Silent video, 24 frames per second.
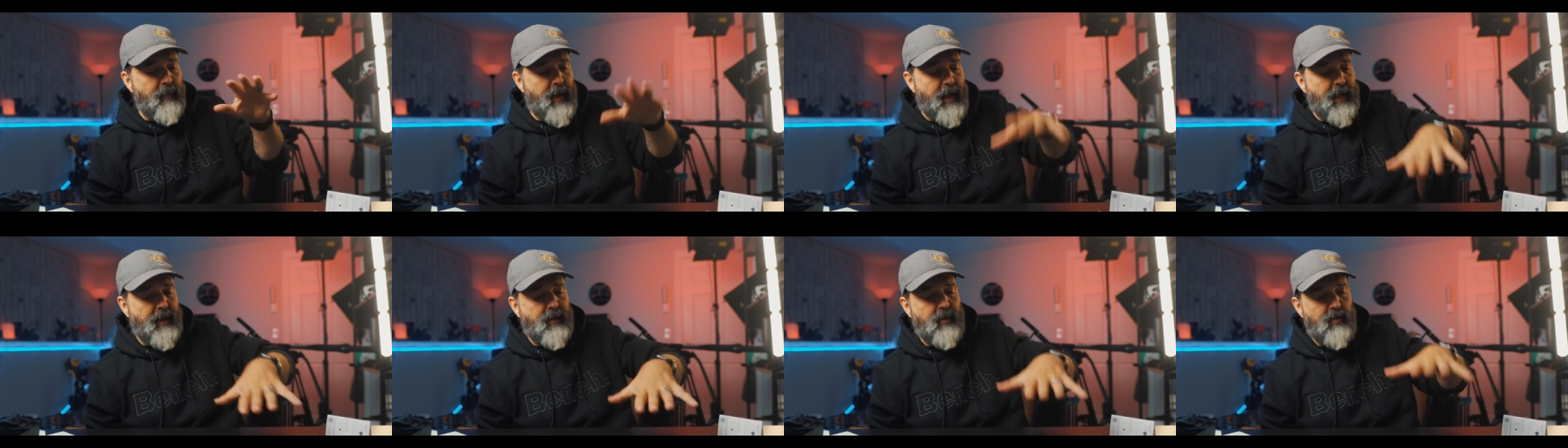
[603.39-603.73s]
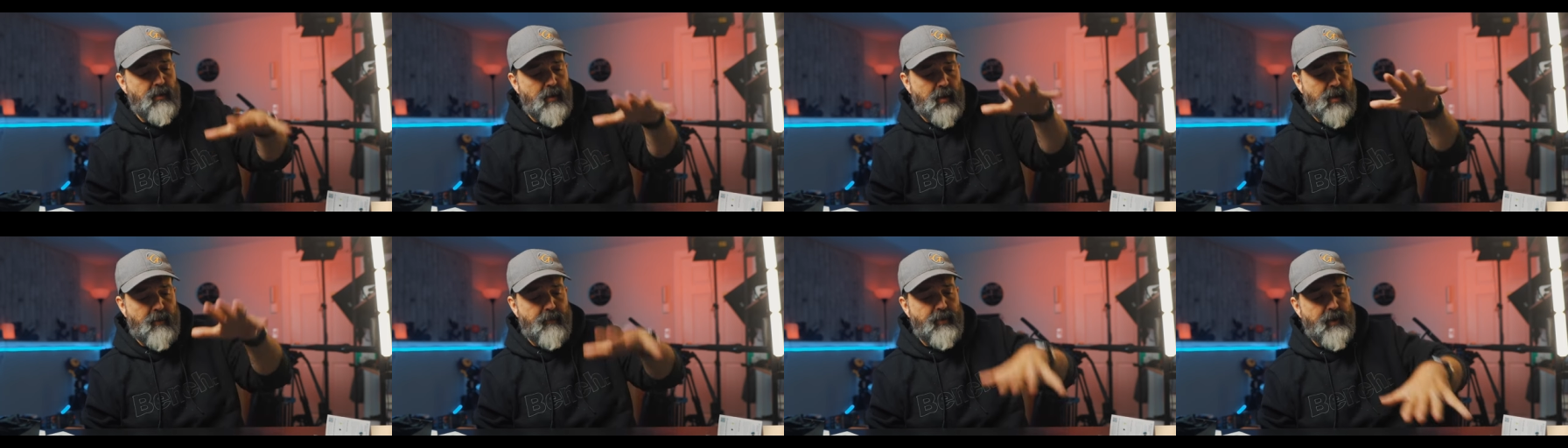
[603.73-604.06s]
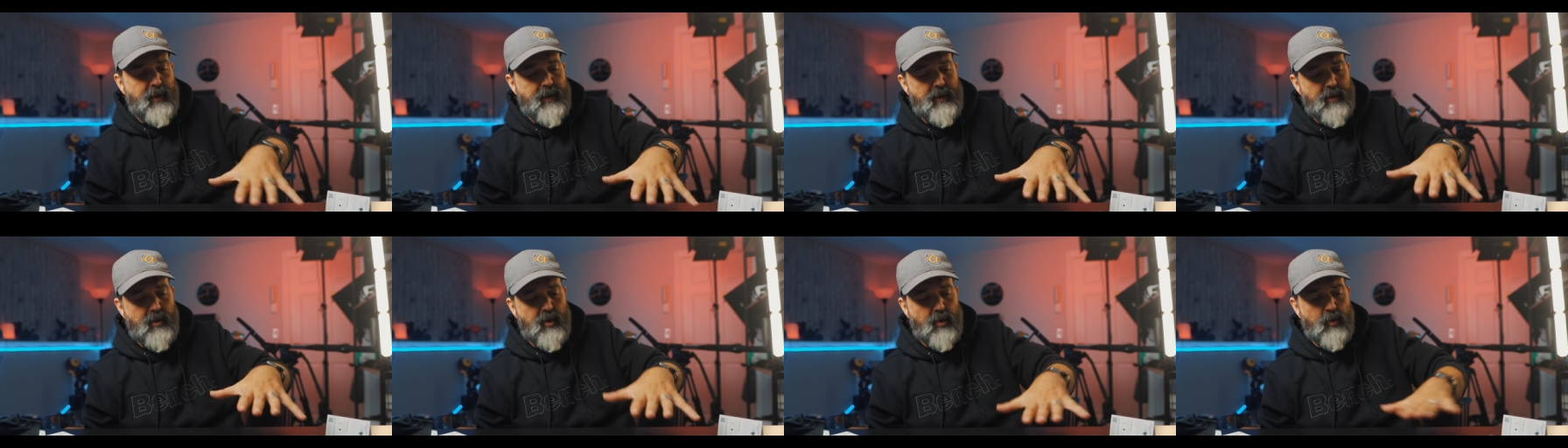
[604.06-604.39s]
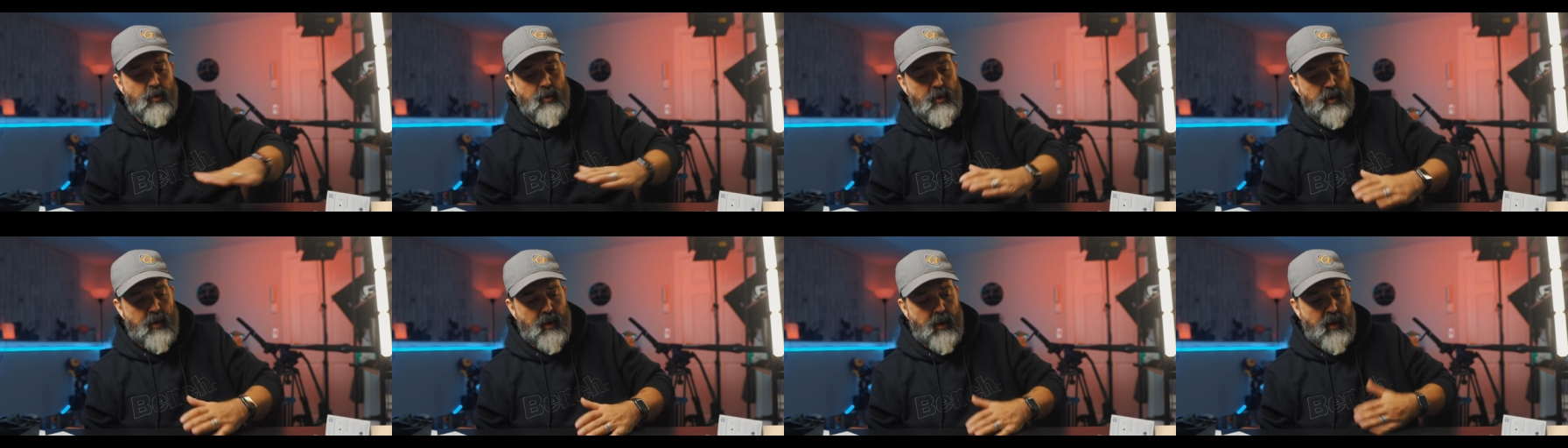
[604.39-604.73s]
back and do a complete
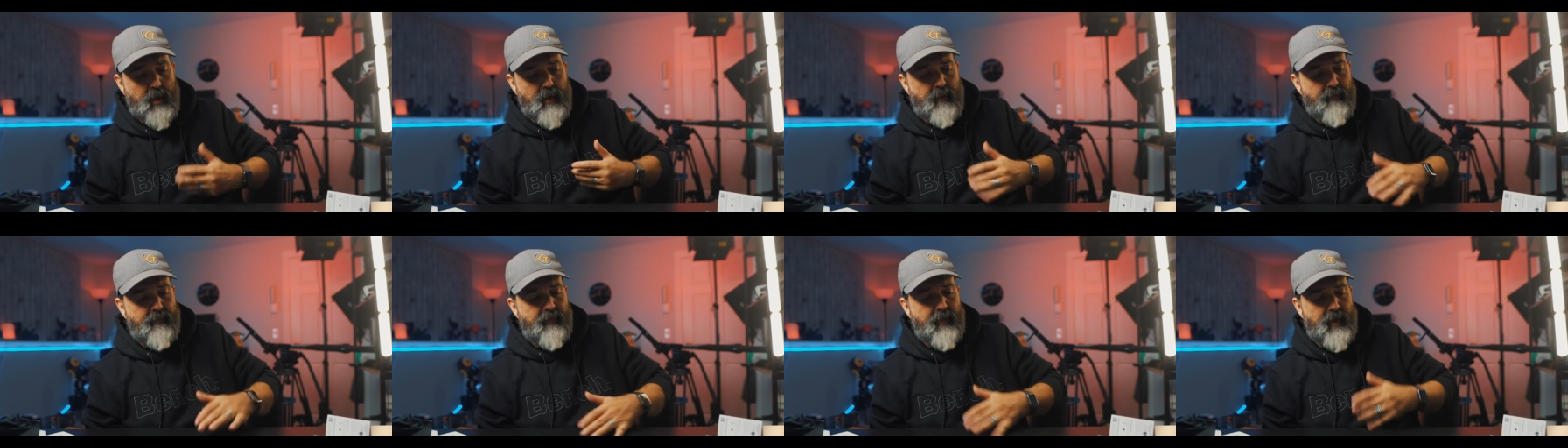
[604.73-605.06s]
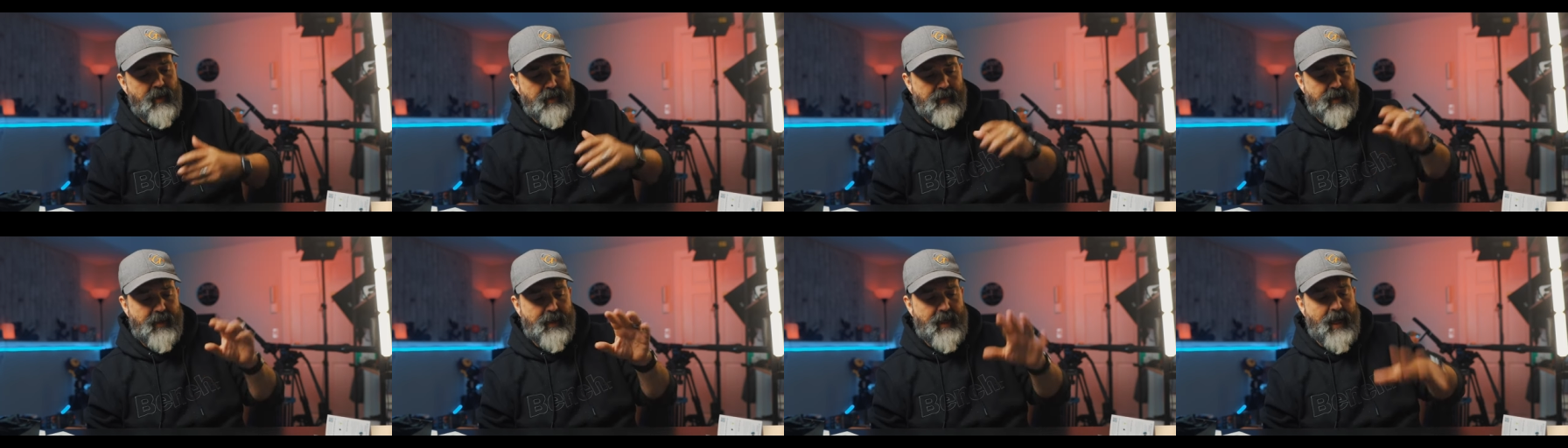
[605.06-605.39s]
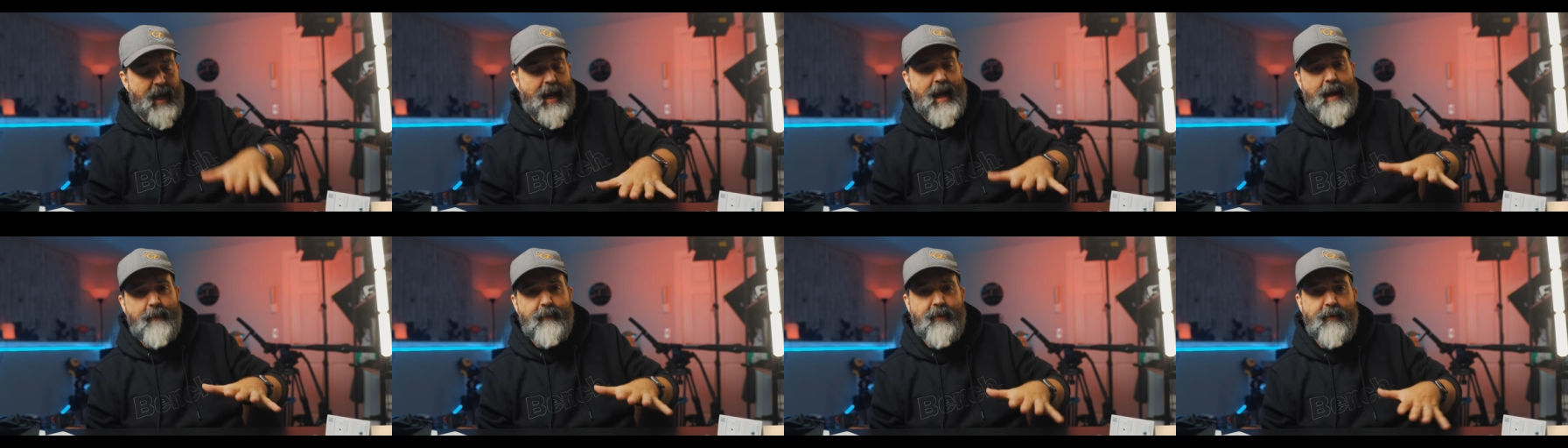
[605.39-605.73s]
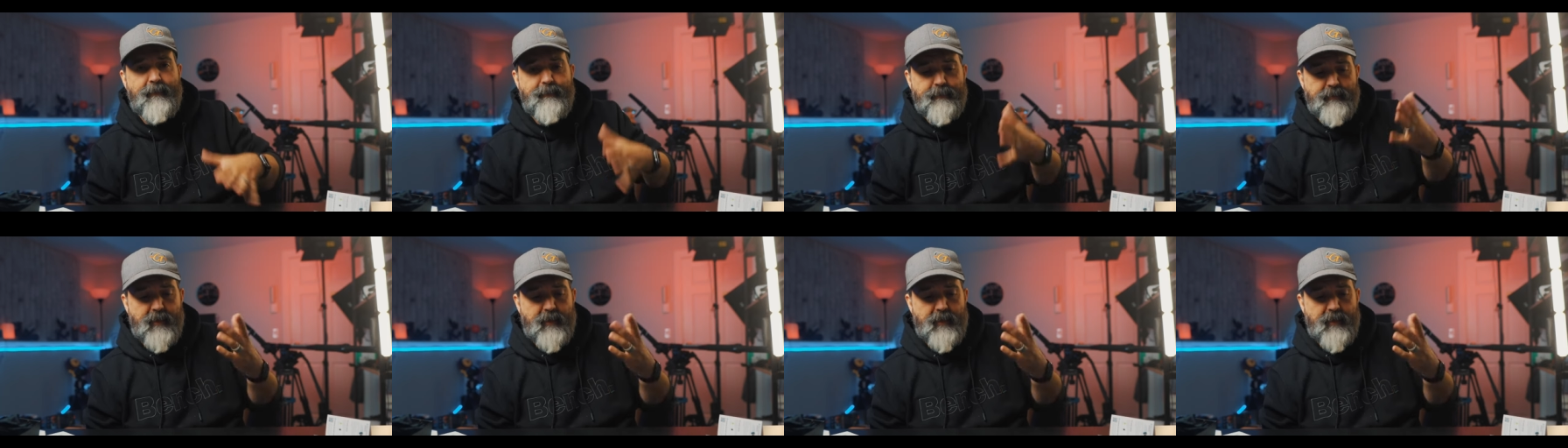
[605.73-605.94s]
tour of the app